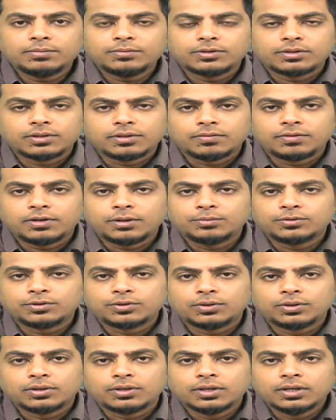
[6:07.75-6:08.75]
The verbs could
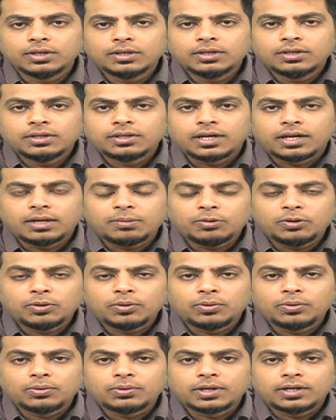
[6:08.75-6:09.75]
tell you
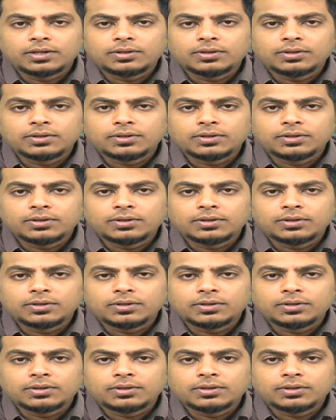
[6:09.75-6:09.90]
that